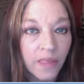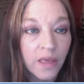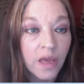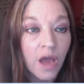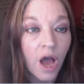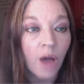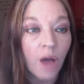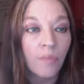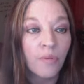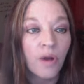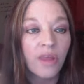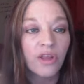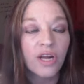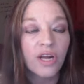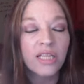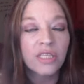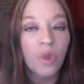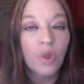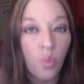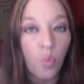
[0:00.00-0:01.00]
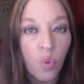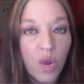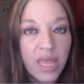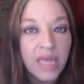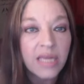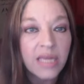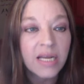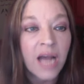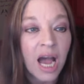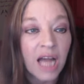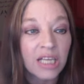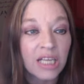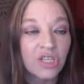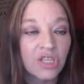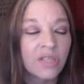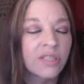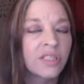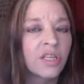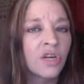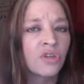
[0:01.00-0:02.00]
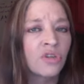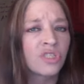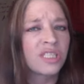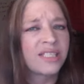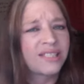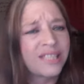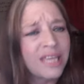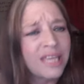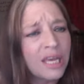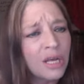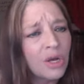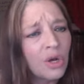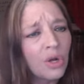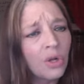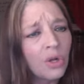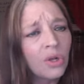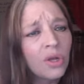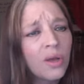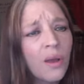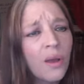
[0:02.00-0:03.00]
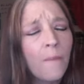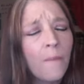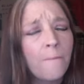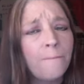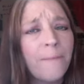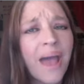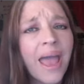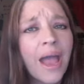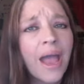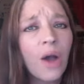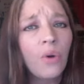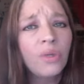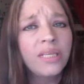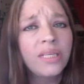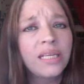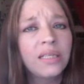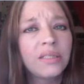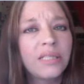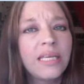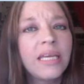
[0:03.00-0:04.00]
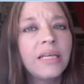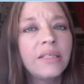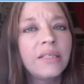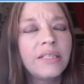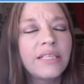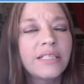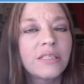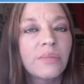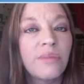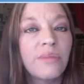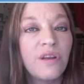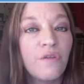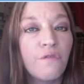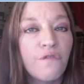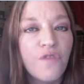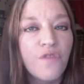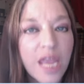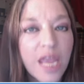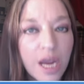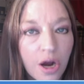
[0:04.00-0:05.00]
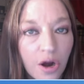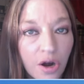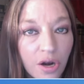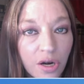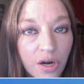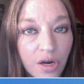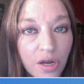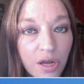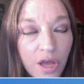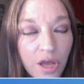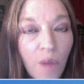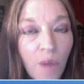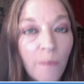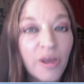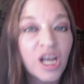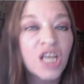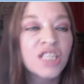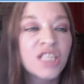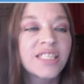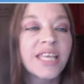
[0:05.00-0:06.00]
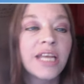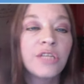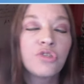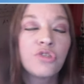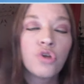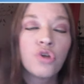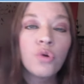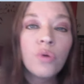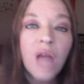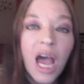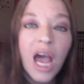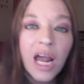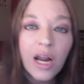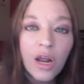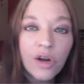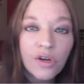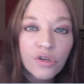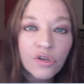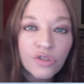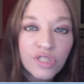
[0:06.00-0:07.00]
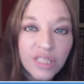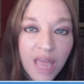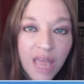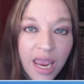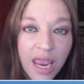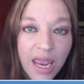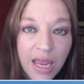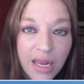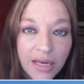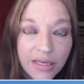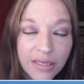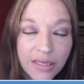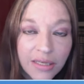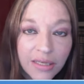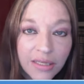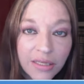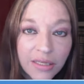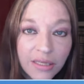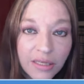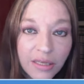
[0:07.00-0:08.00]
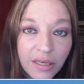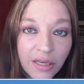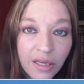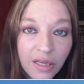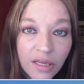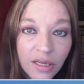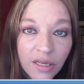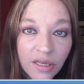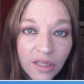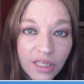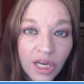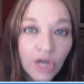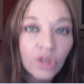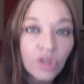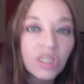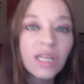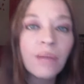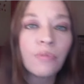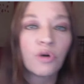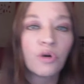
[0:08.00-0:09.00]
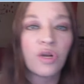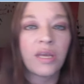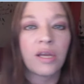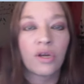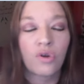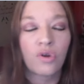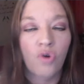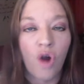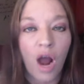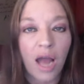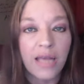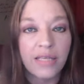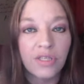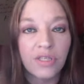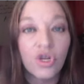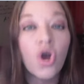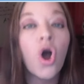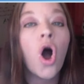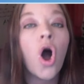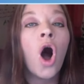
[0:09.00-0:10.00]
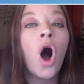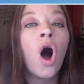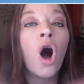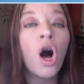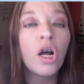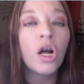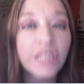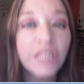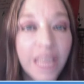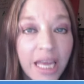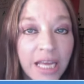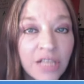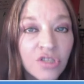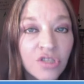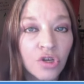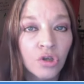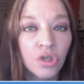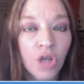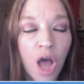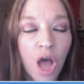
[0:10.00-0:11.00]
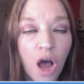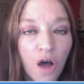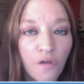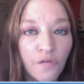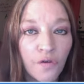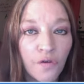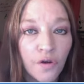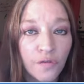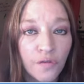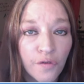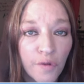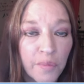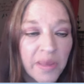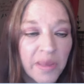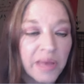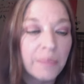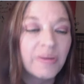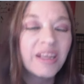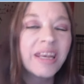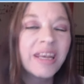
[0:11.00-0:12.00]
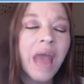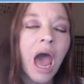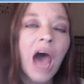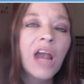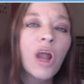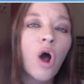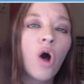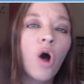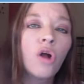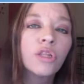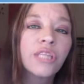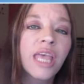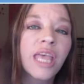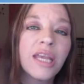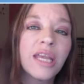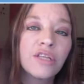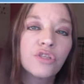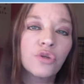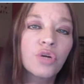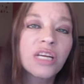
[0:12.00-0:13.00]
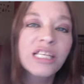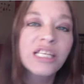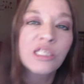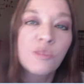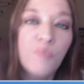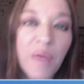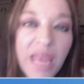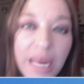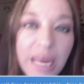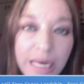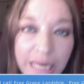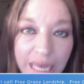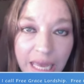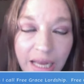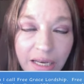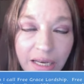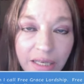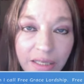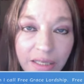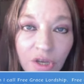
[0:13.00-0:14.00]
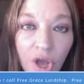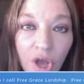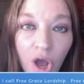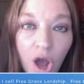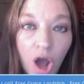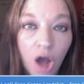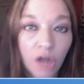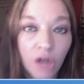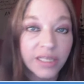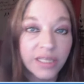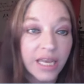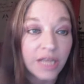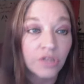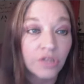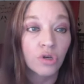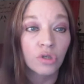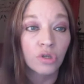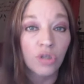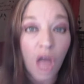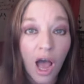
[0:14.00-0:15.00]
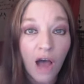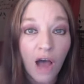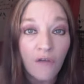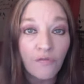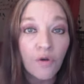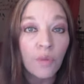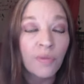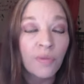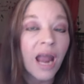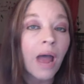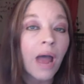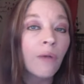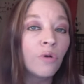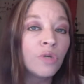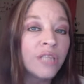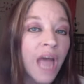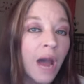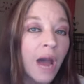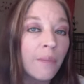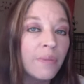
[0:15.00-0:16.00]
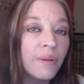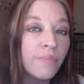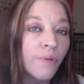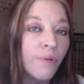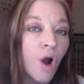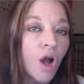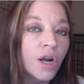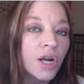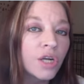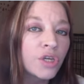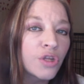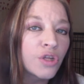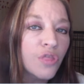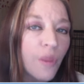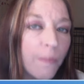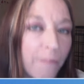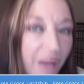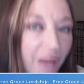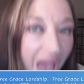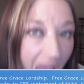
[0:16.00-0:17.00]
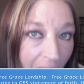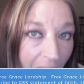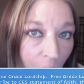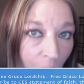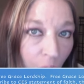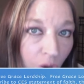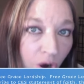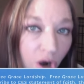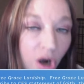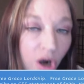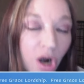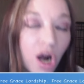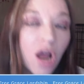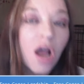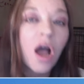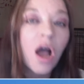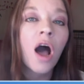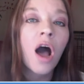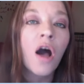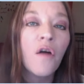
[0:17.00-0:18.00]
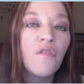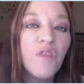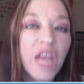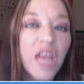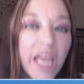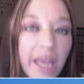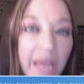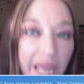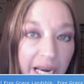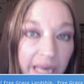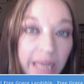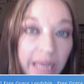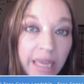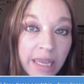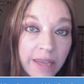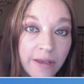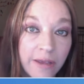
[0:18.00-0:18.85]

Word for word: A brother has a weak conscience. They're still bound in legalism and fear because they do not understand their liberty in Christ. All things are lawful for me, but not all things are expedient. All things are lawful, but I will not be brought under the power of any.